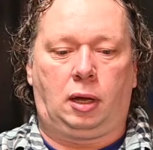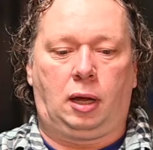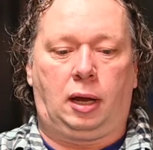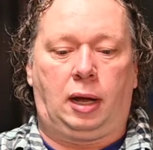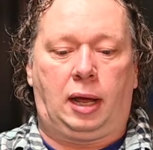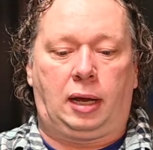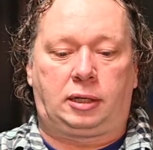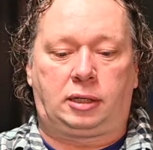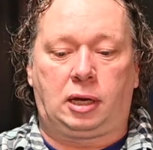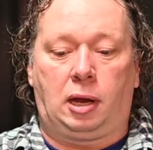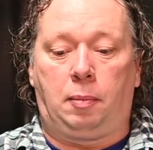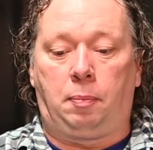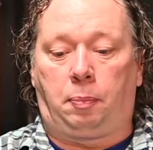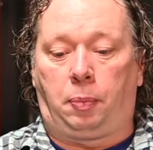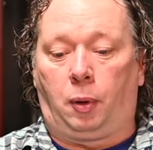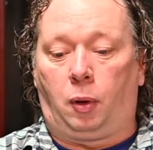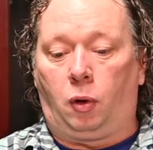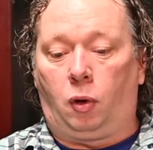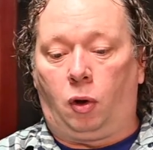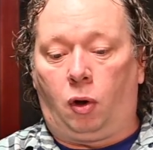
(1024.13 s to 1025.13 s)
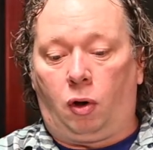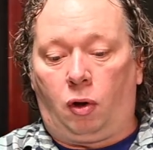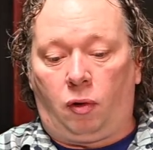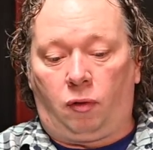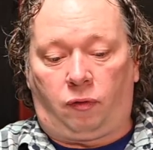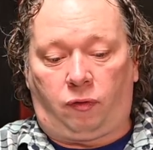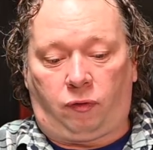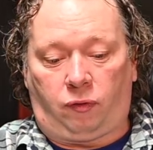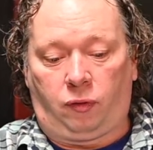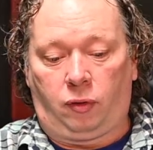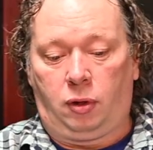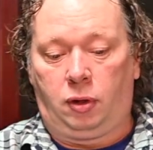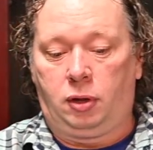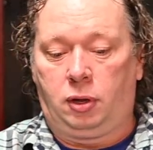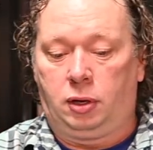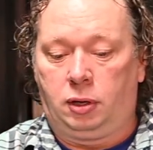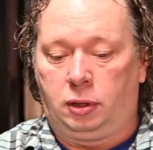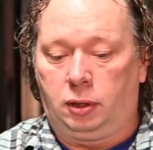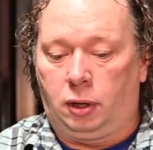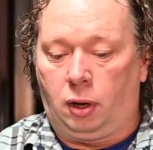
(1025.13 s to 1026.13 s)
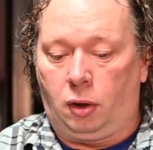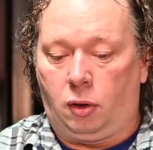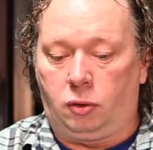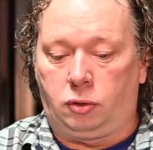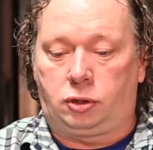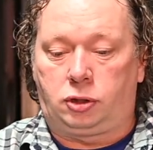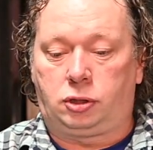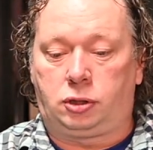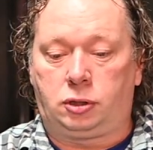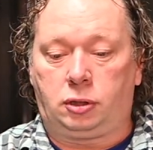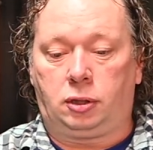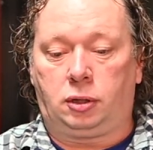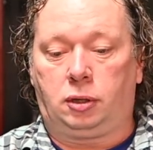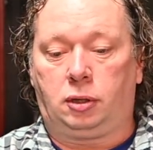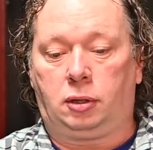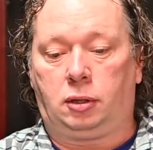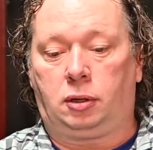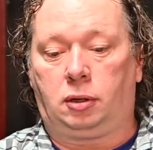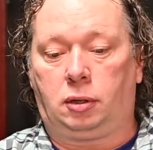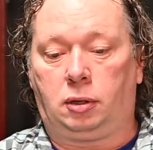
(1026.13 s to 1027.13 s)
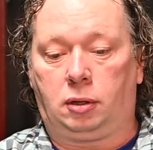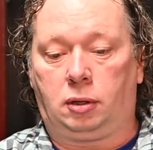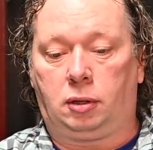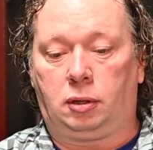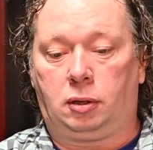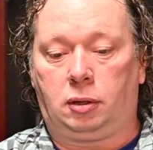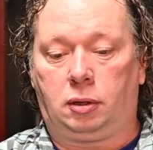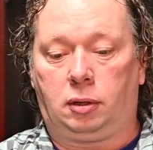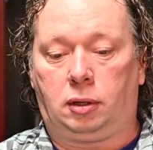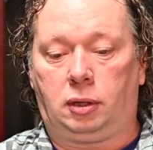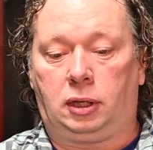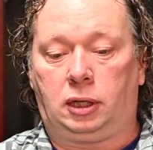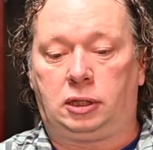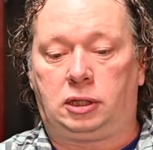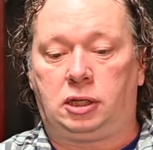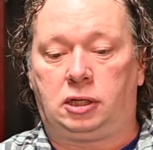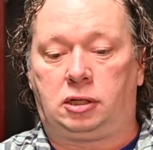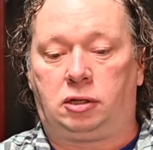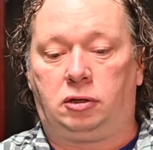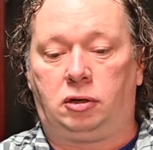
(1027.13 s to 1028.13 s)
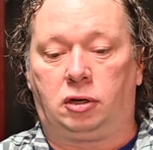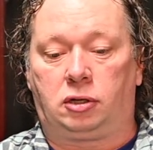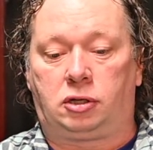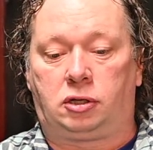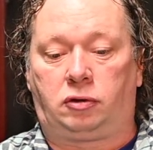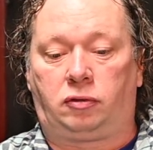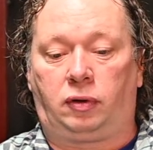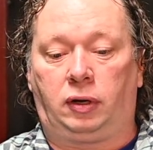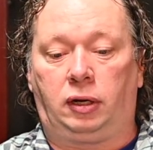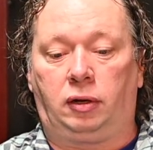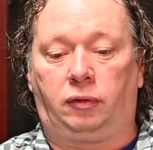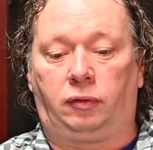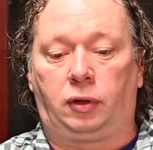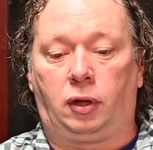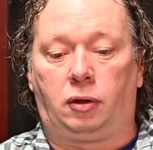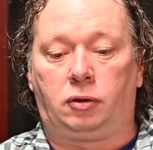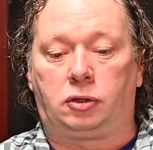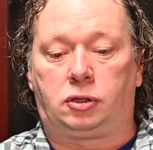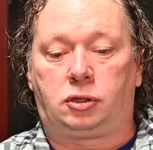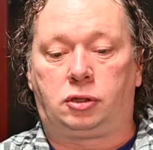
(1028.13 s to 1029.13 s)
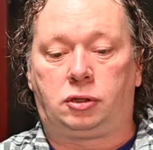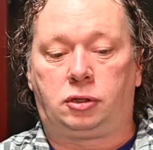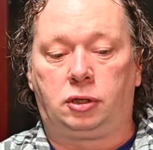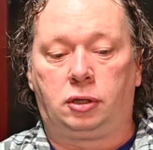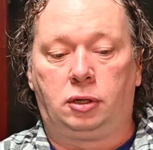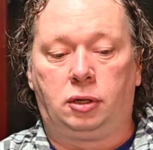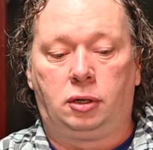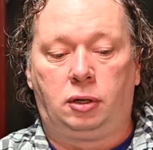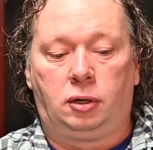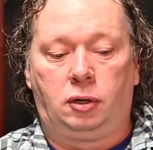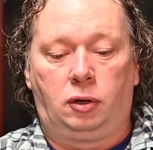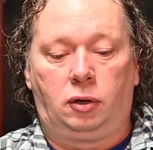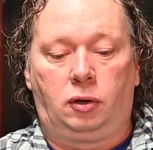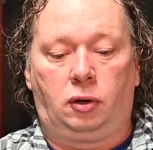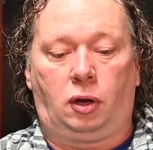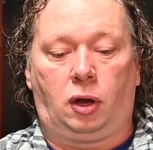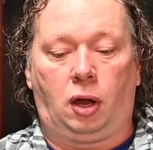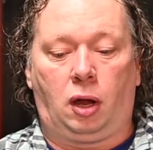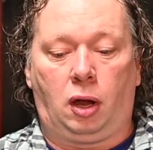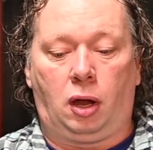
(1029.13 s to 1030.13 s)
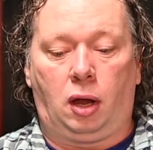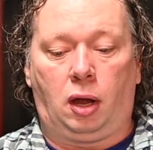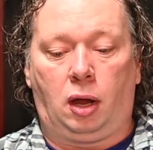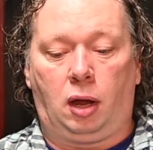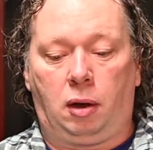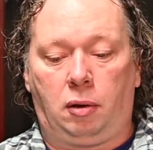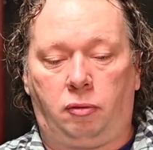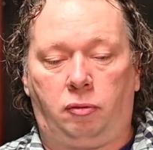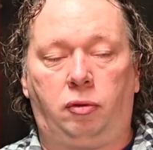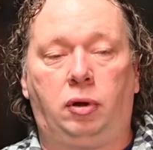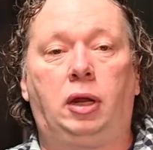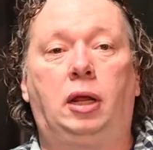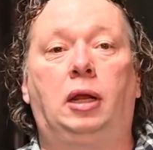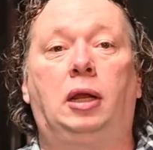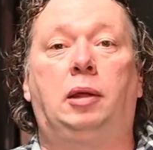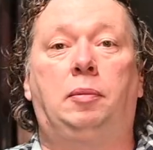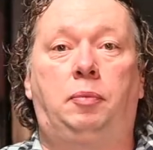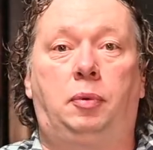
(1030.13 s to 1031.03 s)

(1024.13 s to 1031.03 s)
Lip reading: an example of those. This is just 3 of those really